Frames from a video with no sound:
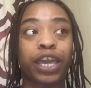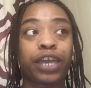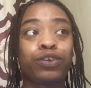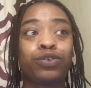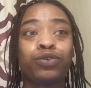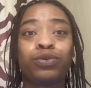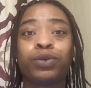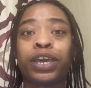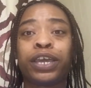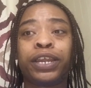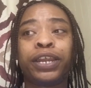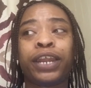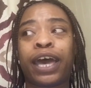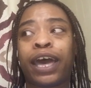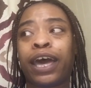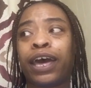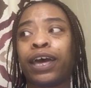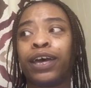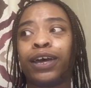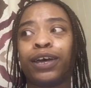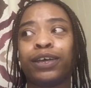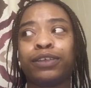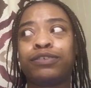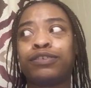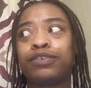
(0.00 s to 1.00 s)
and you
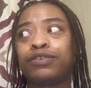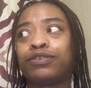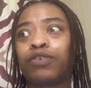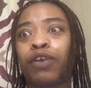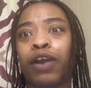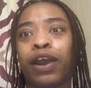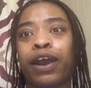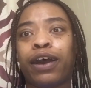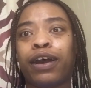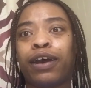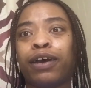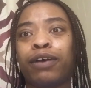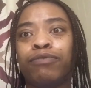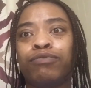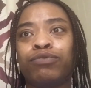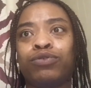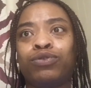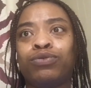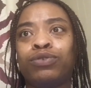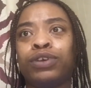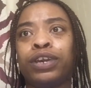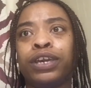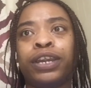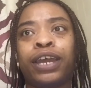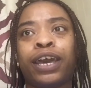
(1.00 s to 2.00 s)
cannot unsubscribe.
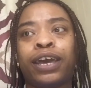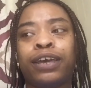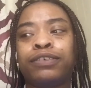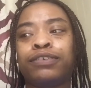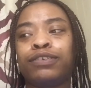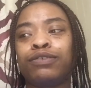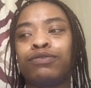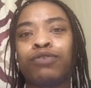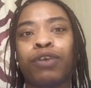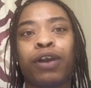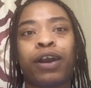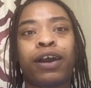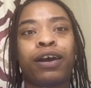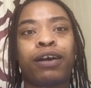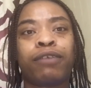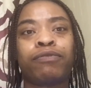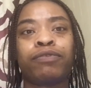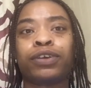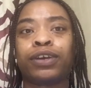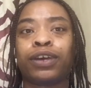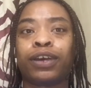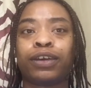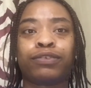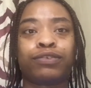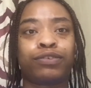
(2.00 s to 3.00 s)
You cannot
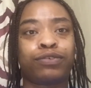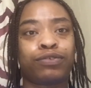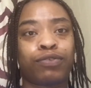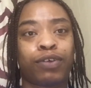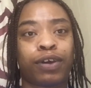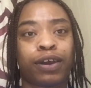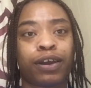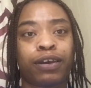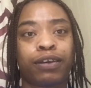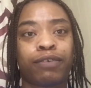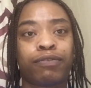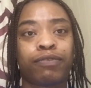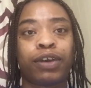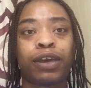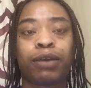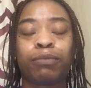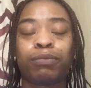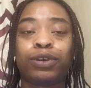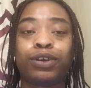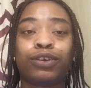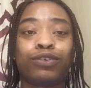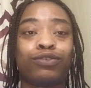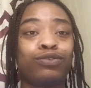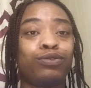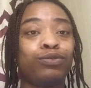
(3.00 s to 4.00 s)
subscribe and unsubscribe,
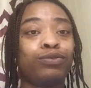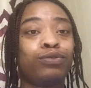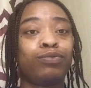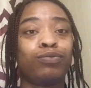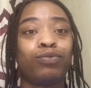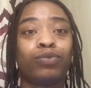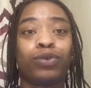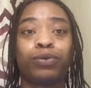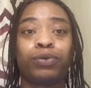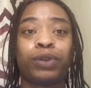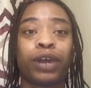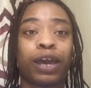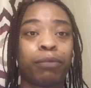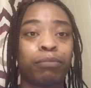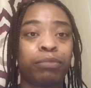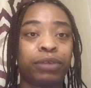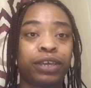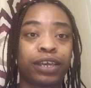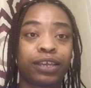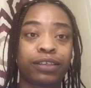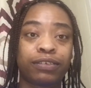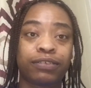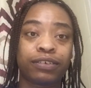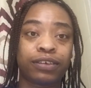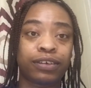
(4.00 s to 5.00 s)
because you will not
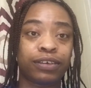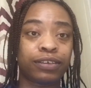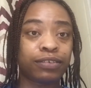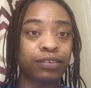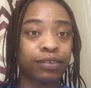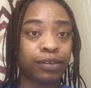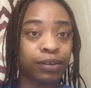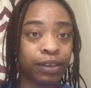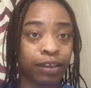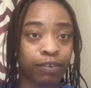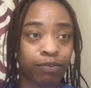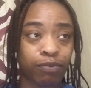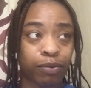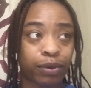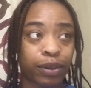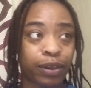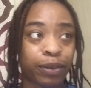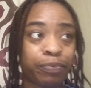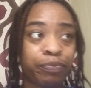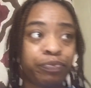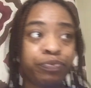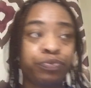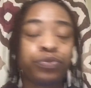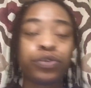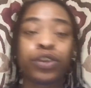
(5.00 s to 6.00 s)
be entered into the
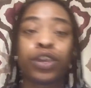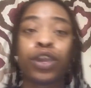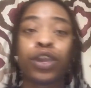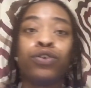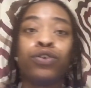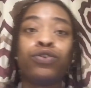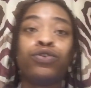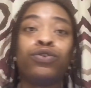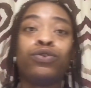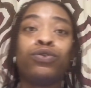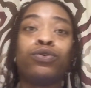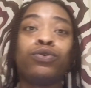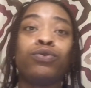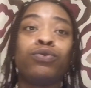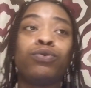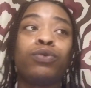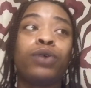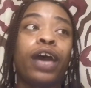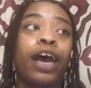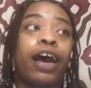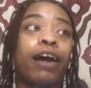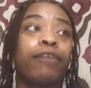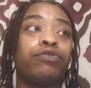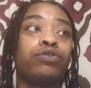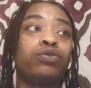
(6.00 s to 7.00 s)
giveaway. You
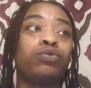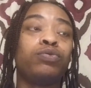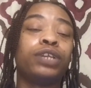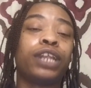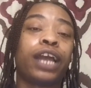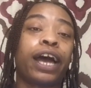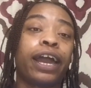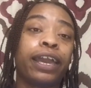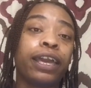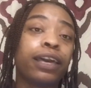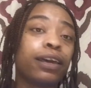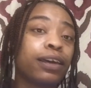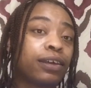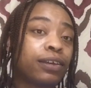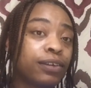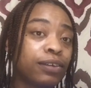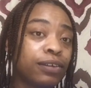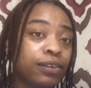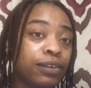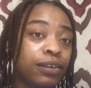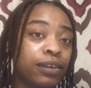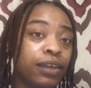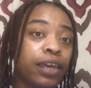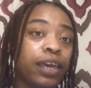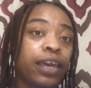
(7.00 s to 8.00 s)
have to like
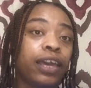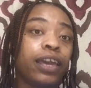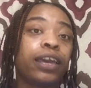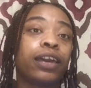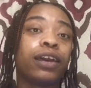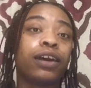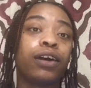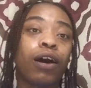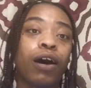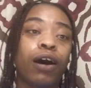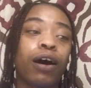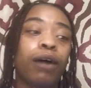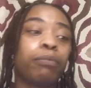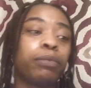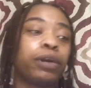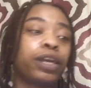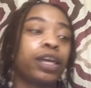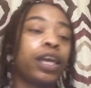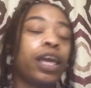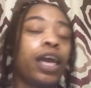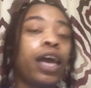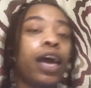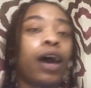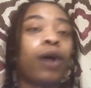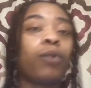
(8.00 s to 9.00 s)
and
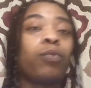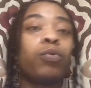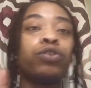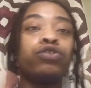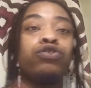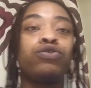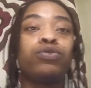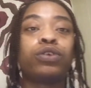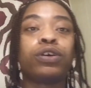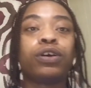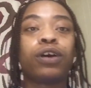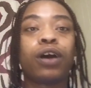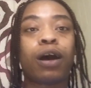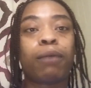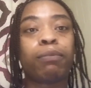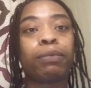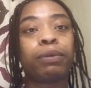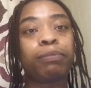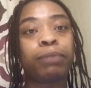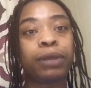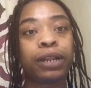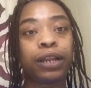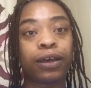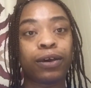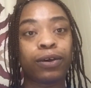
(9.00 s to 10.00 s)
comment. I want you to
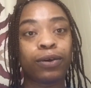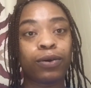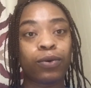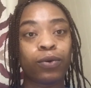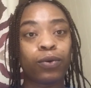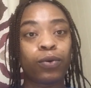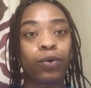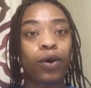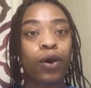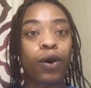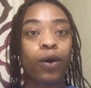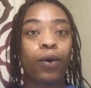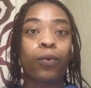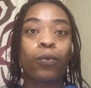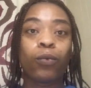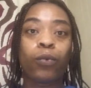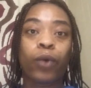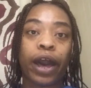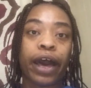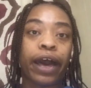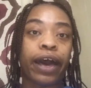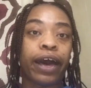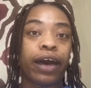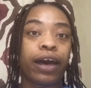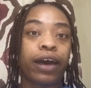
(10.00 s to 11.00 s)
comment below
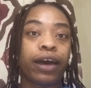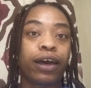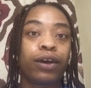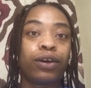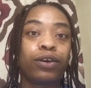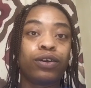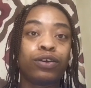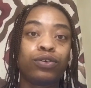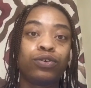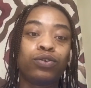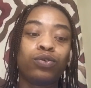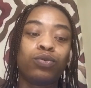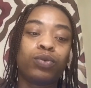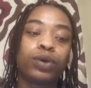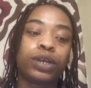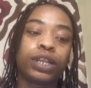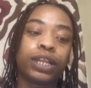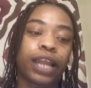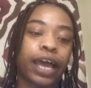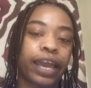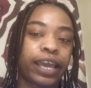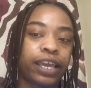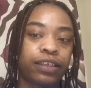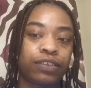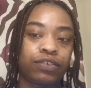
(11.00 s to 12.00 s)
why you
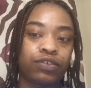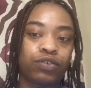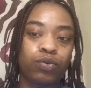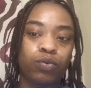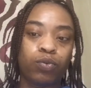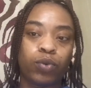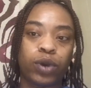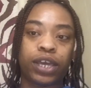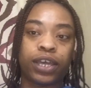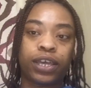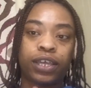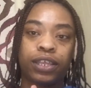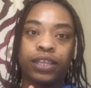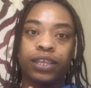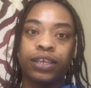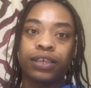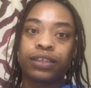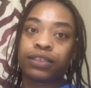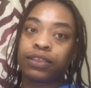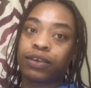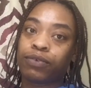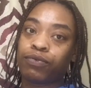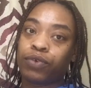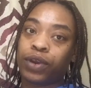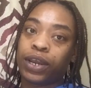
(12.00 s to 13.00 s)
would like to win
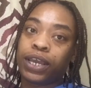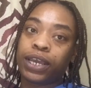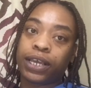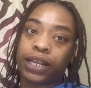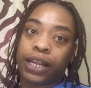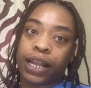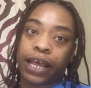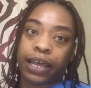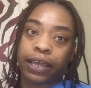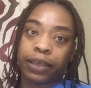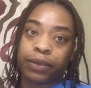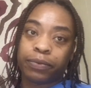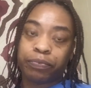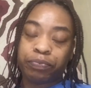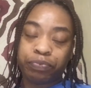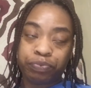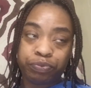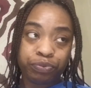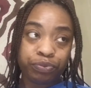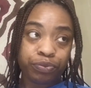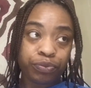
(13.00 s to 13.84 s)
the ring light.